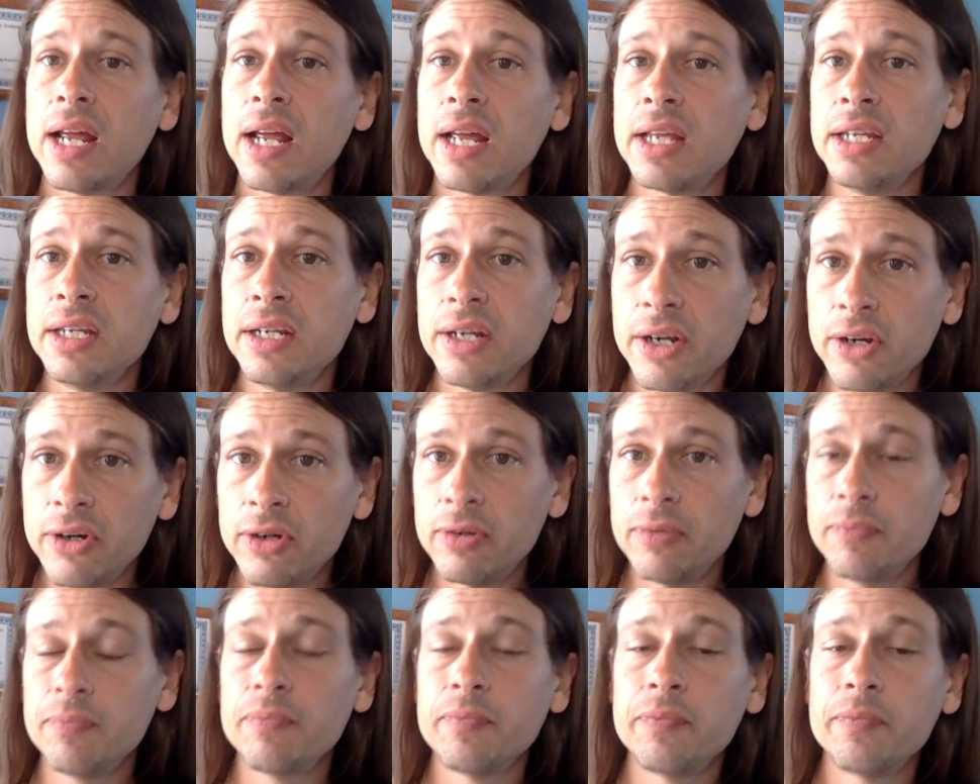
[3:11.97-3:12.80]
you
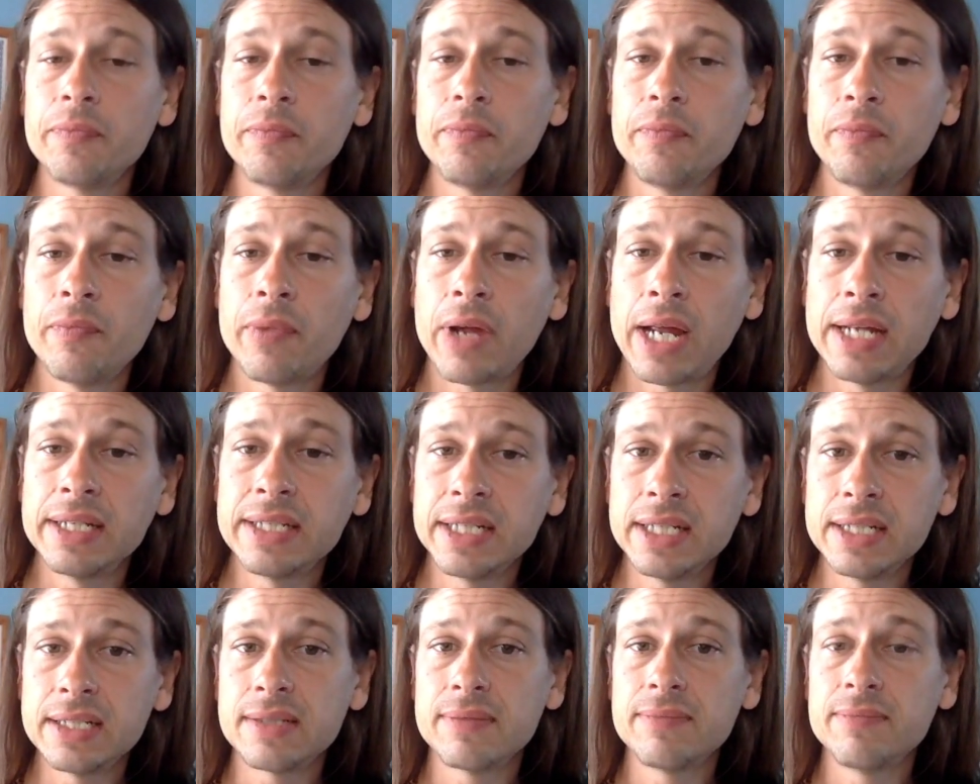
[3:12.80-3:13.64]
know, I
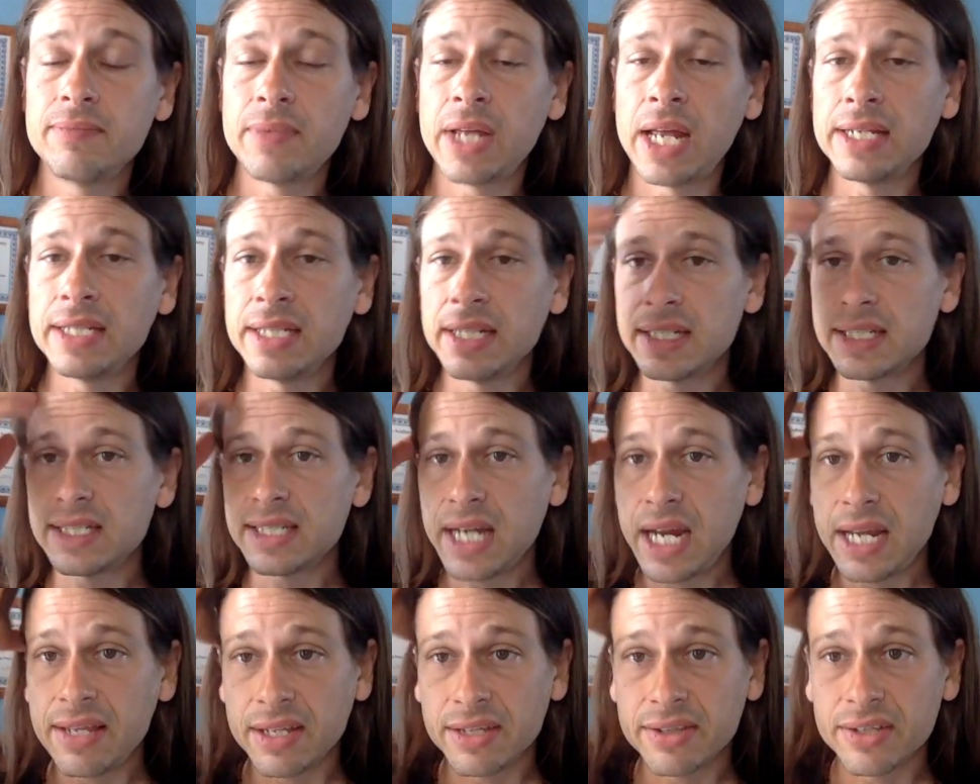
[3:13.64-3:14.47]
did
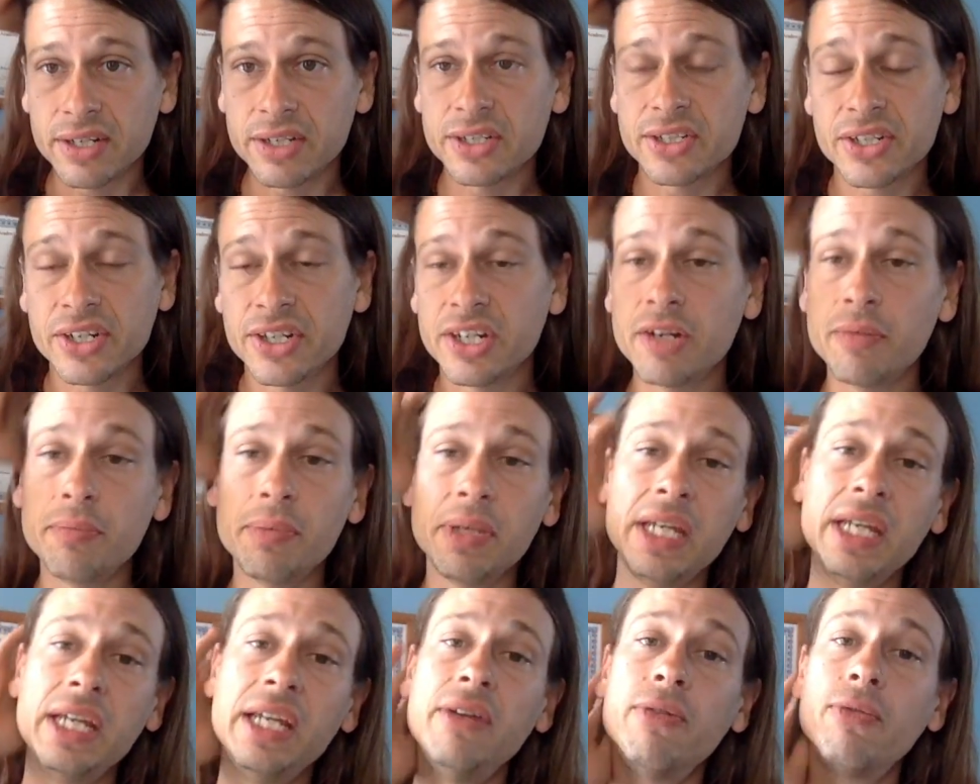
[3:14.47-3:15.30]
say that there's going to
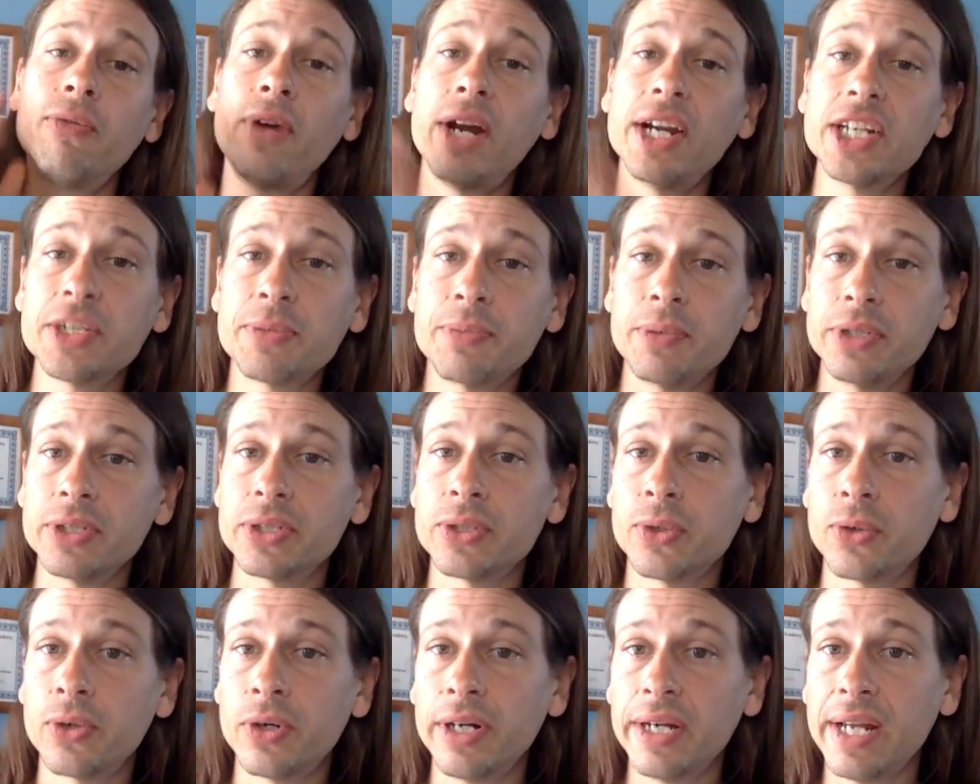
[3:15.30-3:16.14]
be
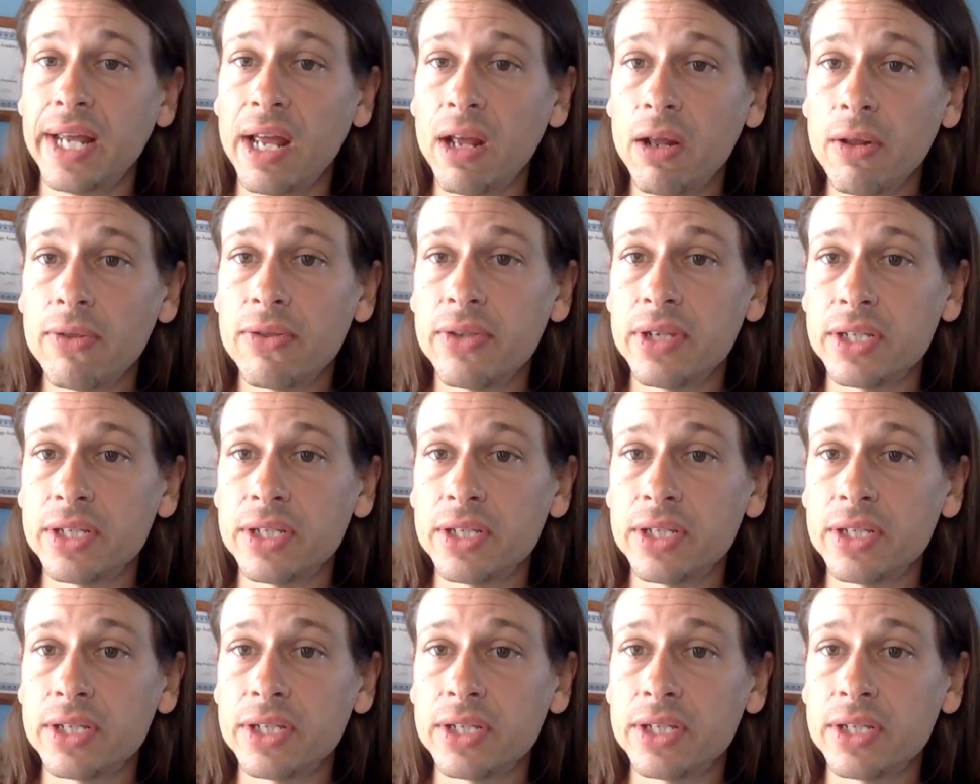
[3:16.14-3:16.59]
respiratory health